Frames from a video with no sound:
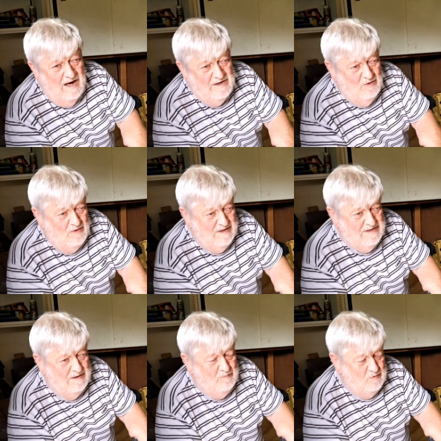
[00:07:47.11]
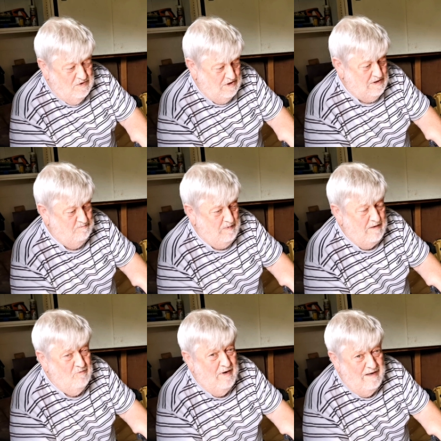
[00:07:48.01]
and all he did was
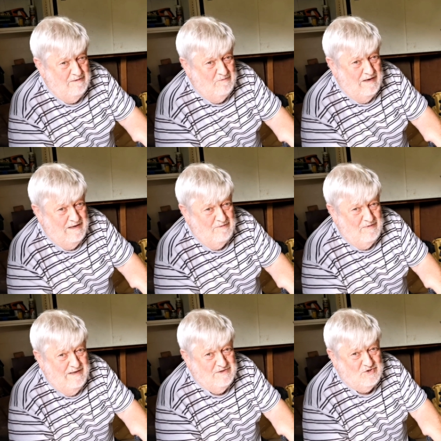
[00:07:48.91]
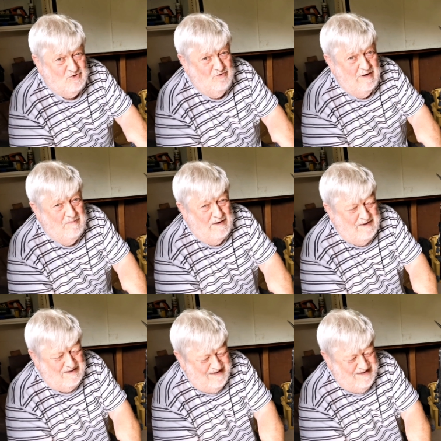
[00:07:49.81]
spin round and round and round screaming.